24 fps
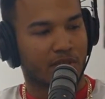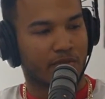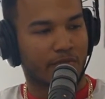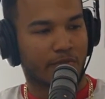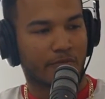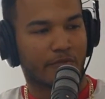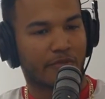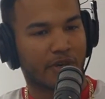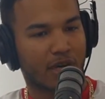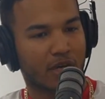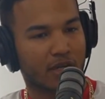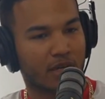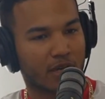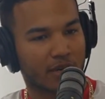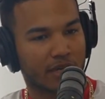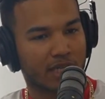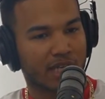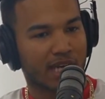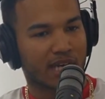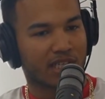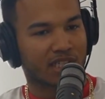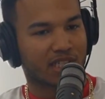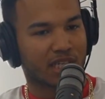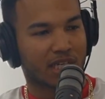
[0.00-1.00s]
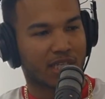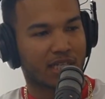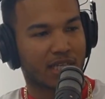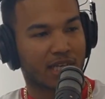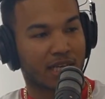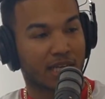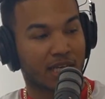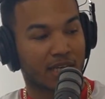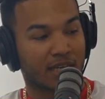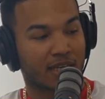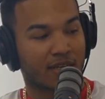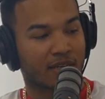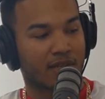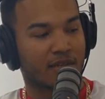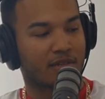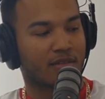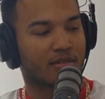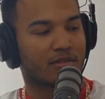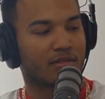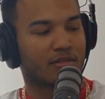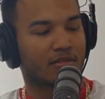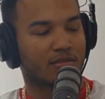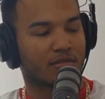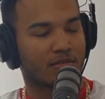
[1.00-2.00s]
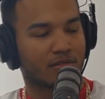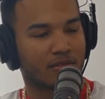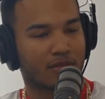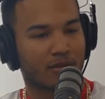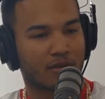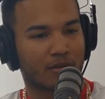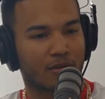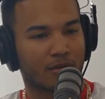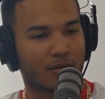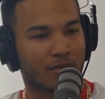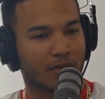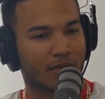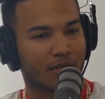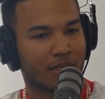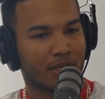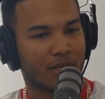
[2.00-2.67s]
and then we found out he got shot in the head, and you know